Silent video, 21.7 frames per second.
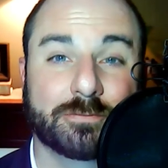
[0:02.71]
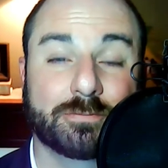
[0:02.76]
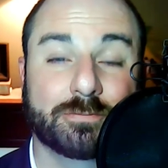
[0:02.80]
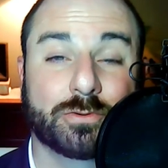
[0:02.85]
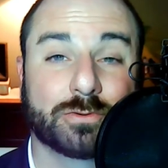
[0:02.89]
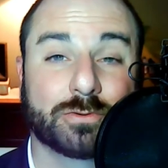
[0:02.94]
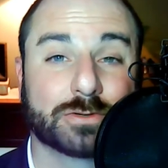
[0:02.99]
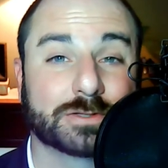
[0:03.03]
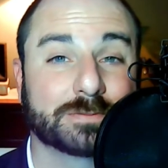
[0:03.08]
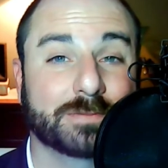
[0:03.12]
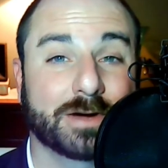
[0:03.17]

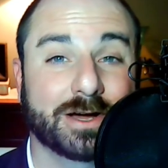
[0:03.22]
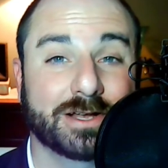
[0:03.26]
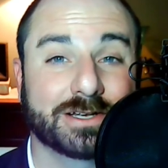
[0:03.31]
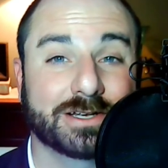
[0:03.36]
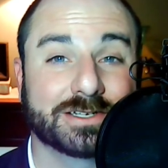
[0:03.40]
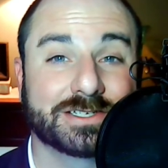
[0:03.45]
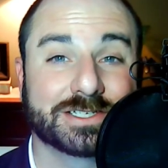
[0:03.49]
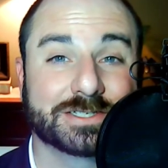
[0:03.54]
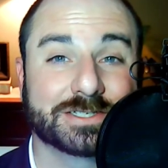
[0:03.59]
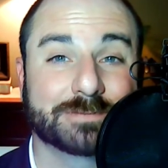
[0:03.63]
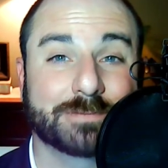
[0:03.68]
Porch
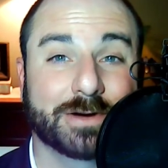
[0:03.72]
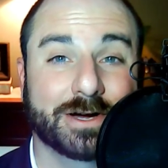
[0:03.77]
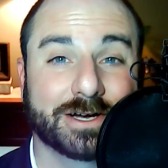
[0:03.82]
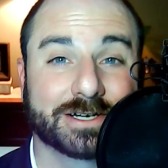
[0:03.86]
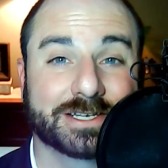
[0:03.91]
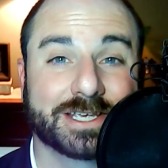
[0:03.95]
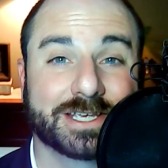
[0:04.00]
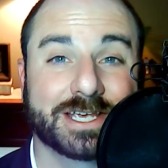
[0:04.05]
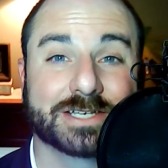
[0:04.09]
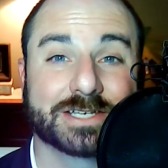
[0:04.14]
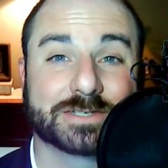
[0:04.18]
Politics
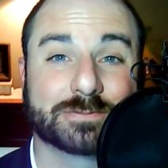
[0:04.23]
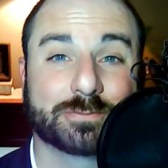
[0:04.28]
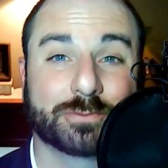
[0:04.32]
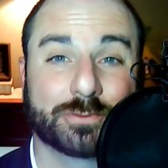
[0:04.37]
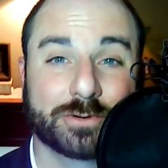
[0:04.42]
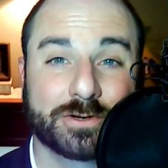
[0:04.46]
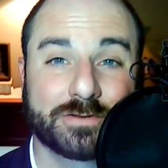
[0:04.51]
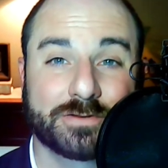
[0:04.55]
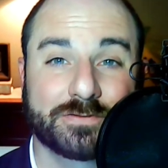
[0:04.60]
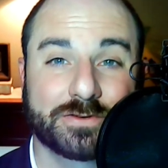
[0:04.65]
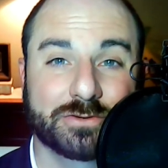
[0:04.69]
podcast
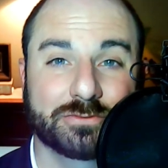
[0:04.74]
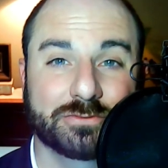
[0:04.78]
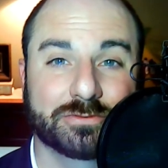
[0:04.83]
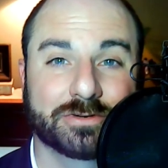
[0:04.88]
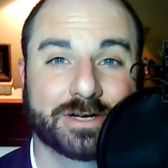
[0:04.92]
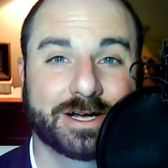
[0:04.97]
preview.